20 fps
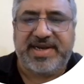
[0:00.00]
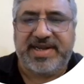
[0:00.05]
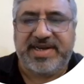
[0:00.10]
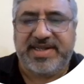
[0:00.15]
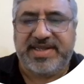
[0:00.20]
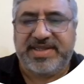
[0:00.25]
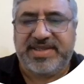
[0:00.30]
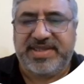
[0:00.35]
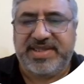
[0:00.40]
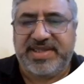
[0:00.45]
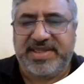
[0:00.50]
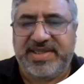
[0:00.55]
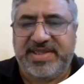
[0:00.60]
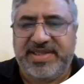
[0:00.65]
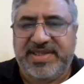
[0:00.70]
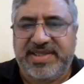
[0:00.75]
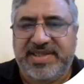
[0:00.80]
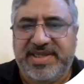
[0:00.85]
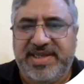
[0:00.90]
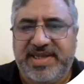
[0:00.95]
analysis,
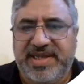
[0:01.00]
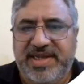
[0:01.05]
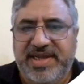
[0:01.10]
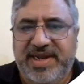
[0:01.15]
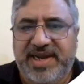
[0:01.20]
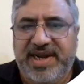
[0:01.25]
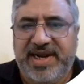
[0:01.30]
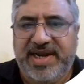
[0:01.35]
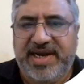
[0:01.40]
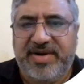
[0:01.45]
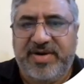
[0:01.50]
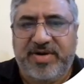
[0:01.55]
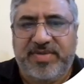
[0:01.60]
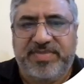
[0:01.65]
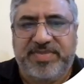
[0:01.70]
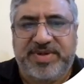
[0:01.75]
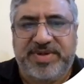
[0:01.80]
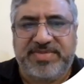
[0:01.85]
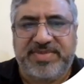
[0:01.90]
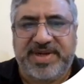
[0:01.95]
and
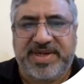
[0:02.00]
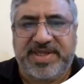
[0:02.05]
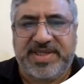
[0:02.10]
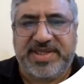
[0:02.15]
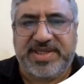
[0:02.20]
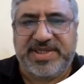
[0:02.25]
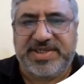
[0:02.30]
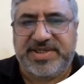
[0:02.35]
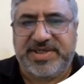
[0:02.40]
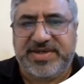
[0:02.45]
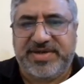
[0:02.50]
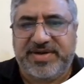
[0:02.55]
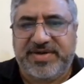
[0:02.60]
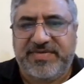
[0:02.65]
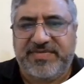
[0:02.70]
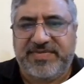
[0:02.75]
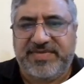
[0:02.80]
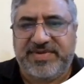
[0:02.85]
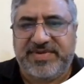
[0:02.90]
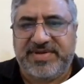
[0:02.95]
optimization
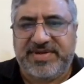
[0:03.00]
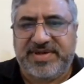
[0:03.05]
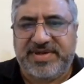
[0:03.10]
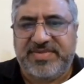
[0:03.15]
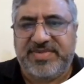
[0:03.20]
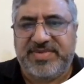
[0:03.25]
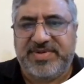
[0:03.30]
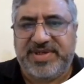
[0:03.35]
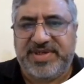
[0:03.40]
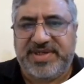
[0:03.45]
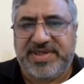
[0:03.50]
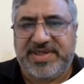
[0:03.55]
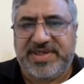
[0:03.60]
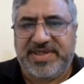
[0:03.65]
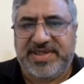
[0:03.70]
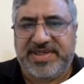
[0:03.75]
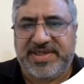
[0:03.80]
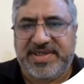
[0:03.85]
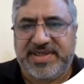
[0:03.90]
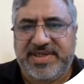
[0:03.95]
of
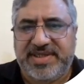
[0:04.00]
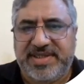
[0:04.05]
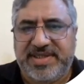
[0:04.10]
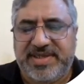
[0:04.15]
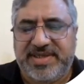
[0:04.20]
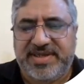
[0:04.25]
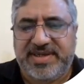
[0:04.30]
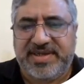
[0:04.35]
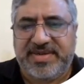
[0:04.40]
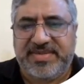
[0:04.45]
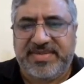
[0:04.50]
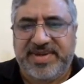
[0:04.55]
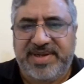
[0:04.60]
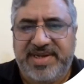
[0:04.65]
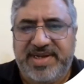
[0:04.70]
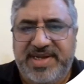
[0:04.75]
communication system,